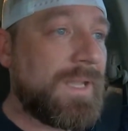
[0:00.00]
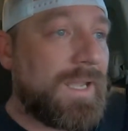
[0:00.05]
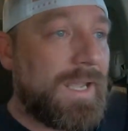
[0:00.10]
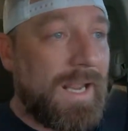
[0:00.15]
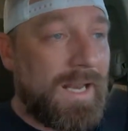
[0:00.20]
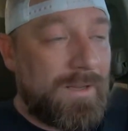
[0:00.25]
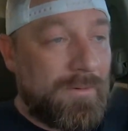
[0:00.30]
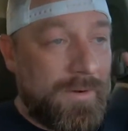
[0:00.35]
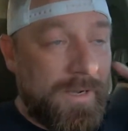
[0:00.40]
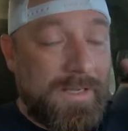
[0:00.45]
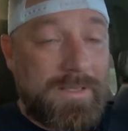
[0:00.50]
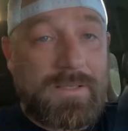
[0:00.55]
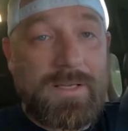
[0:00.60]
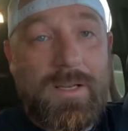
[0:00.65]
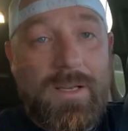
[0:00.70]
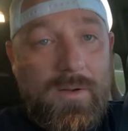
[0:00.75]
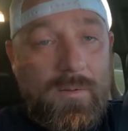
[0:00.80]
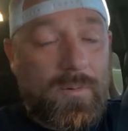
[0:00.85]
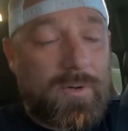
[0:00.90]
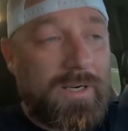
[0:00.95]
anyways,
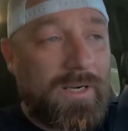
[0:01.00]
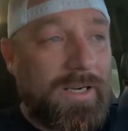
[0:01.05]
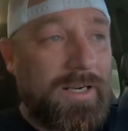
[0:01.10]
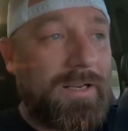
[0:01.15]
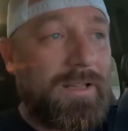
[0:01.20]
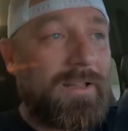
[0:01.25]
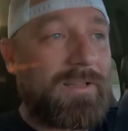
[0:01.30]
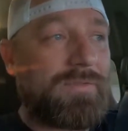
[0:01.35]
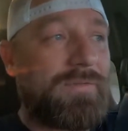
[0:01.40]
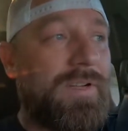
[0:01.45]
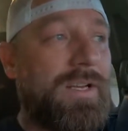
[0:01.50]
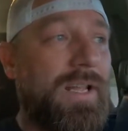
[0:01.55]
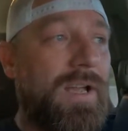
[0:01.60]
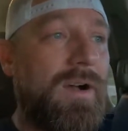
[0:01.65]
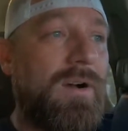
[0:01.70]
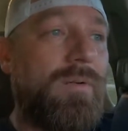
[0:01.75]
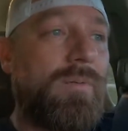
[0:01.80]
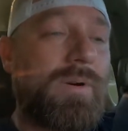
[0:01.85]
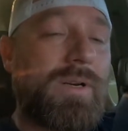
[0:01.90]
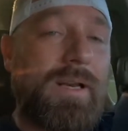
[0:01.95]
we're gonna get to this
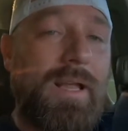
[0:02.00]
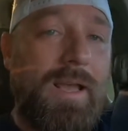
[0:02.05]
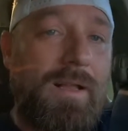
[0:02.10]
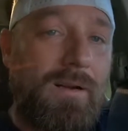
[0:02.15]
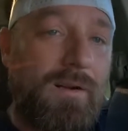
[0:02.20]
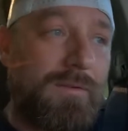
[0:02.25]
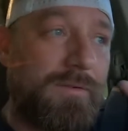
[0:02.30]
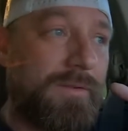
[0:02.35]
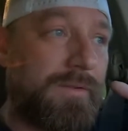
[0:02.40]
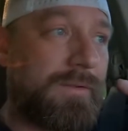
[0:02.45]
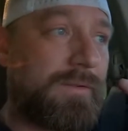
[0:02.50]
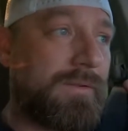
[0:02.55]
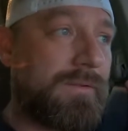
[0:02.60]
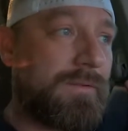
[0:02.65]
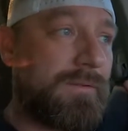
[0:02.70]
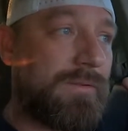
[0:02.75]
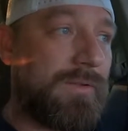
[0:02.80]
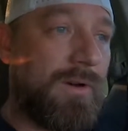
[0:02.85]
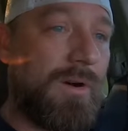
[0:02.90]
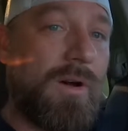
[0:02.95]
video. We're gonna head over,
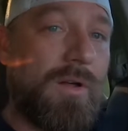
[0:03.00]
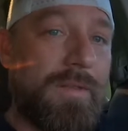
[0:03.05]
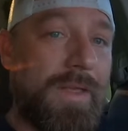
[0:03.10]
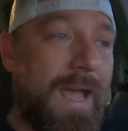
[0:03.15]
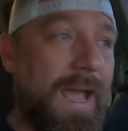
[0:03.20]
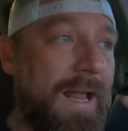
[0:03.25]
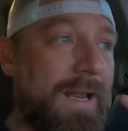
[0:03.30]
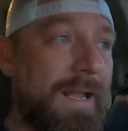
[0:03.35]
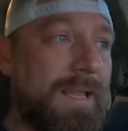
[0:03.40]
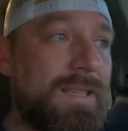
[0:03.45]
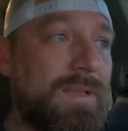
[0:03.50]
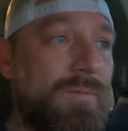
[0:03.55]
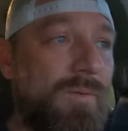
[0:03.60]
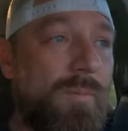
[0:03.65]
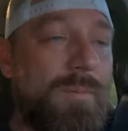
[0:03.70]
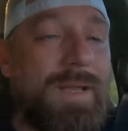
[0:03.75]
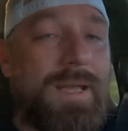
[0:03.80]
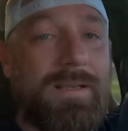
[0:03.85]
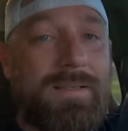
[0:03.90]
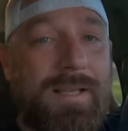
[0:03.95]
do all that, and then
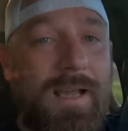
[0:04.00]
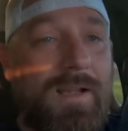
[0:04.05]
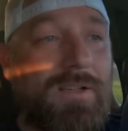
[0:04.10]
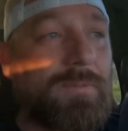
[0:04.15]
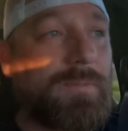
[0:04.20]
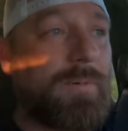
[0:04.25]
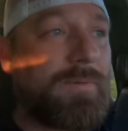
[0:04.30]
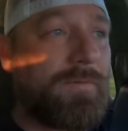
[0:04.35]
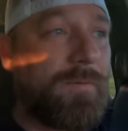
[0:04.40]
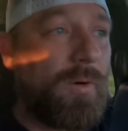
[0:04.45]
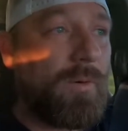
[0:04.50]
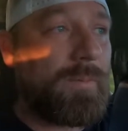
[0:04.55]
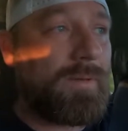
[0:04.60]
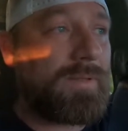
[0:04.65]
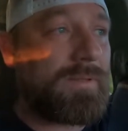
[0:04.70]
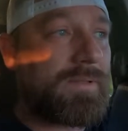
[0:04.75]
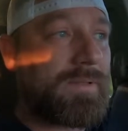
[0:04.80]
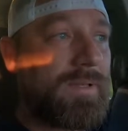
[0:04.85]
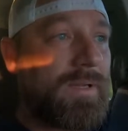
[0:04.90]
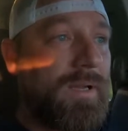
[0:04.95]
we'll be at Taos
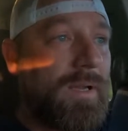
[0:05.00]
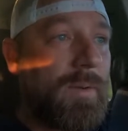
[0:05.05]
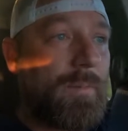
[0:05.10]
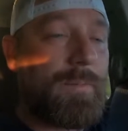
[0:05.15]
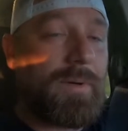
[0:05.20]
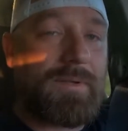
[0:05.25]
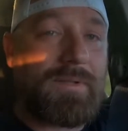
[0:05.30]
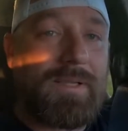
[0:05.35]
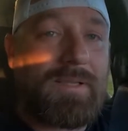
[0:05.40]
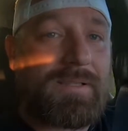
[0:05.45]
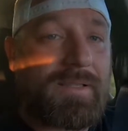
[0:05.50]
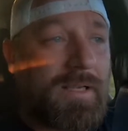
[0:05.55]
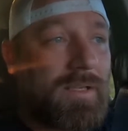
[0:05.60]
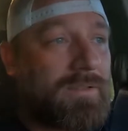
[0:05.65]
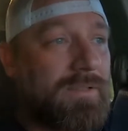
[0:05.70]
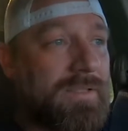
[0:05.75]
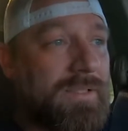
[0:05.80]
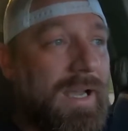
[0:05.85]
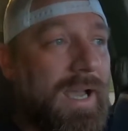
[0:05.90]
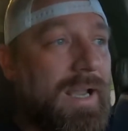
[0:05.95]
Performance putting this thing
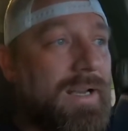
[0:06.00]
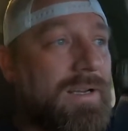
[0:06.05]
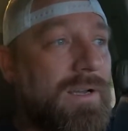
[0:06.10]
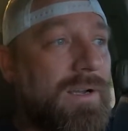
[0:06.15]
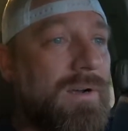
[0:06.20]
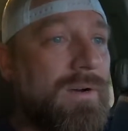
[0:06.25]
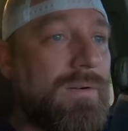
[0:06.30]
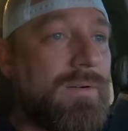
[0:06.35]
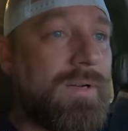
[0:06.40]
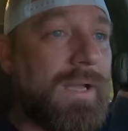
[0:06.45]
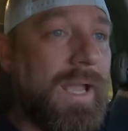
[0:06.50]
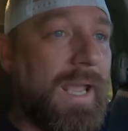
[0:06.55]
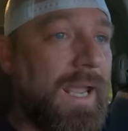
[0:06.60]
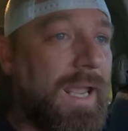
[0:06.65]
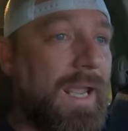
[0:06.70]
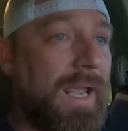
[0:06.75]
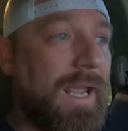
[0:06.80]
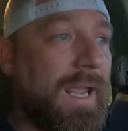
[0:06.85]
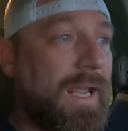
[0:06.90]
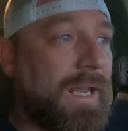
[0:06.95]
on the dyno,
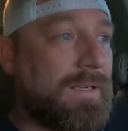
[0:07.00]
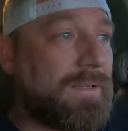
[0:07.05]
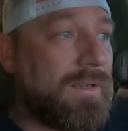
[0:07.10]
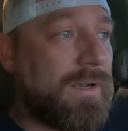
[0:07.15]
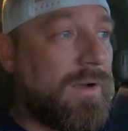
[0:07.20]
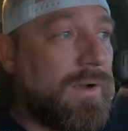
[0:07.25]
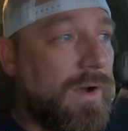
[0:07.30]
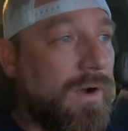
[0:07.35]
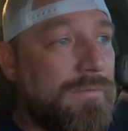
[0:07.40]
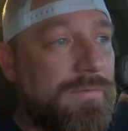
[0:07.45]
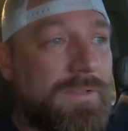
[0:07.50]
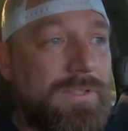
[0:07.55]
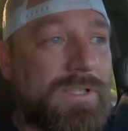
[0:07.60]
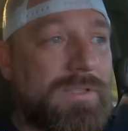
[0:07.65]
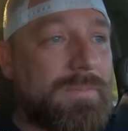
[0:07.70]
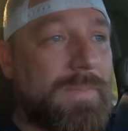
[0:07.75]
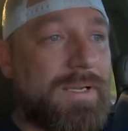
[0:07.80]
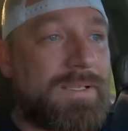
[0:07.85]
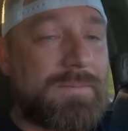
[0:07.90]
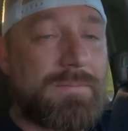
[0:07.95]
and hopefully
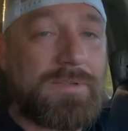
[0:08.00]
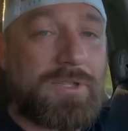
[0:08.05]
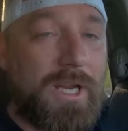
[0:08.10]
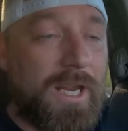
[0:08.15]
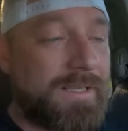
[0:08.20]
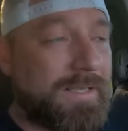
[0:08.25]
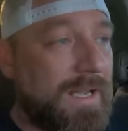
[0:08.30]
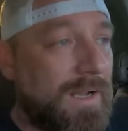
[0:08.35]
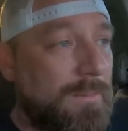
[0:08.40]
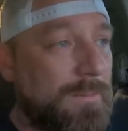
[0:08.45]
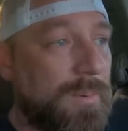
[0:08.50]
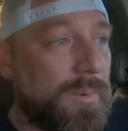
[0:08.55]
just make some shakedown